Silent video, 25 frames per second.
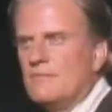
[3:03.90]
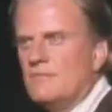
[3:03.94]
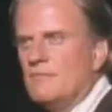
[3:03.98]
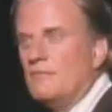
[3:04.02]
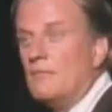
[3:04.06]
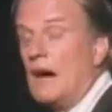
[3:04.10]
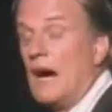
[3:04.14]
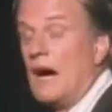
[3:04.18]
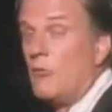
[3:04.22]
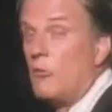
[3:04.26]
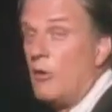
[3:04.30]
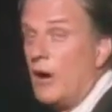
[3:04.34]

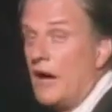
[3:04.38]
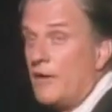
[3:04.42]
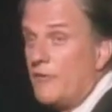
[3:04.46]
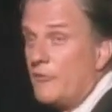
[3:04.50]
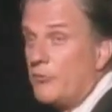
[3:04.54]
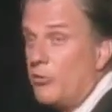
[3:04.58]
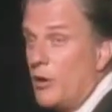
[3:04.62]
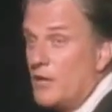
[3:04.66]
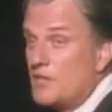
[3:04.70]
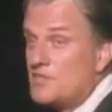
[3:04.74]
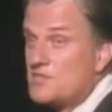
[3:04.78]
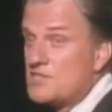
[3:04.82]
My
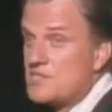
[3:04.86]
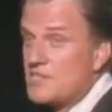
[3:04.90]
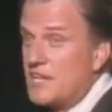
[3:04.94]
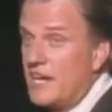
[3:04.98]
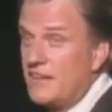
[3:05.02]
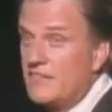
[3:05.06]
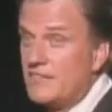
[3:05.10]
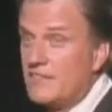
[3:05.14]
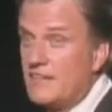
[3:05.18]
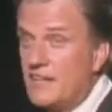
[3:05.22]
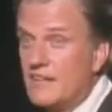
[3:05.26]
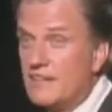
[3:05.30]
wife once
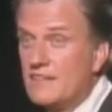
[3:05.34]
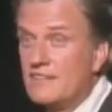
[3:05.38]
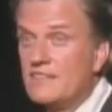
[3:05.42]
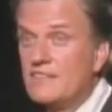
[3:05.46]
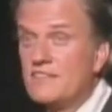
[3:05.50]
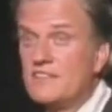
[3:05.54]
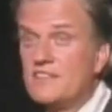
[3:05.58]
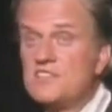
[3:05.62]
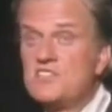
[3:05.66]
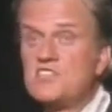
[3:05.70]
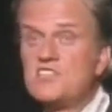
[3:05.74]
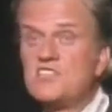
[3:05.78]
said
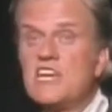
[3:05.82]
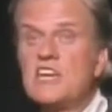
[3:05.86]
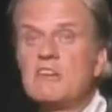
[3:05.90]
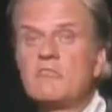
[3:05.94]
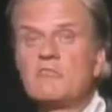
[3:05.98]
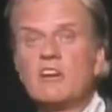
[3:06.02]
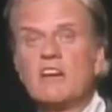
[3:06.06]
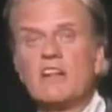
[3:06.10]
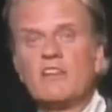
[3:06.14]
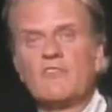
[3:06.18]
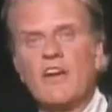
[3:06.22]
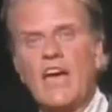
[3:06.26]
that the
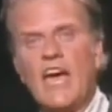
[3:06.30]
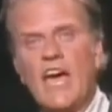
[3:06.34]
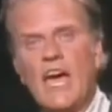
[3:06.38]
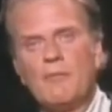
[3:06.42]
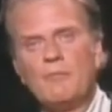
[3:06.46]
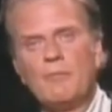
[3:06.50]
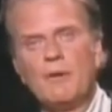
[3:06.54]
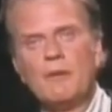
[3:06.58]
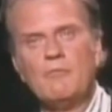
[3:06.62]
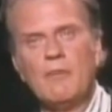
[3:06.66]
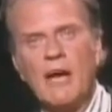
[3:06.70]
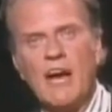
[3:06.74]
secret of a
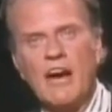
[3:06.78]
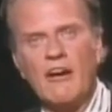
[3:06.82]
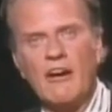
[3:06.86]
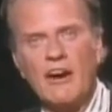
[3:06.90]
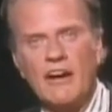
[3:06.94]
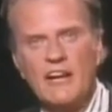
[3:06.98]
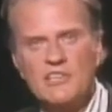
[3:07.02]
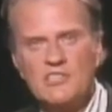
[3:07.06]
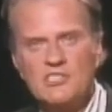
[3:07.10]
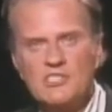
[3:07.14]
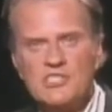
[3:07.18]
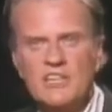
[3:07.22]
happy
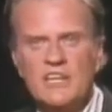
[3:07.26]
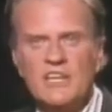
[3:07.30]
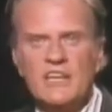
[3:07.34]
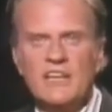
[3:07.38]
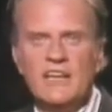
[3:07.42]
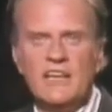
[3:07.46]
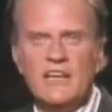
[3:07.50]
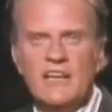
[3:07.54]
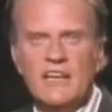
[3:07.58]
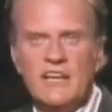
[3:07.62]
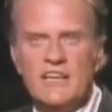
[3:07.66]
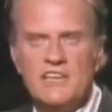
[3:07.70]
marriage
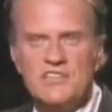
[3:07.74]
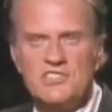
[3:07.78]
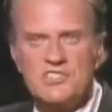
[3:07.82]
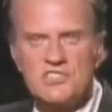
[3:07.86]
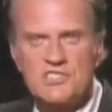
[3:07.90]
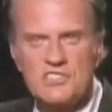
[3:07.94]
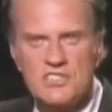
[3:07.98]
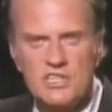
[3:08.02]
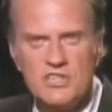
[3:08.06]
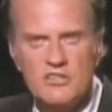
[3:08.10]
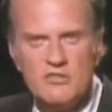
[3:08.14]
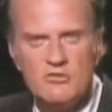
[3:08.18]
is
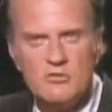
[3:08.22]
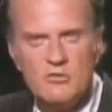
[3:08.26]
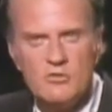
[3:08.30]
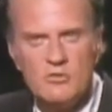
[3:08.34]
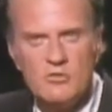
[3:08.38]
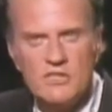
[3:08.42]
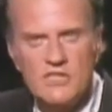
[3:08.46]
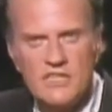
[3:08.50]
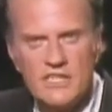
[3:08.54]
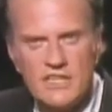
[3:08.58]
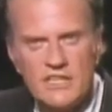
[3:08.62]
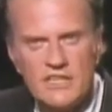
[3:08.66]

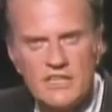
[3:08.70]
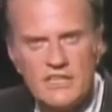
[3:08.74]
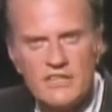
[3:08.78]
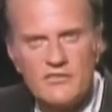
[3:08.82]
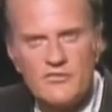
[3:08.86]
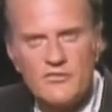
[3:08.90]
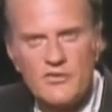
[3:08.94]
two good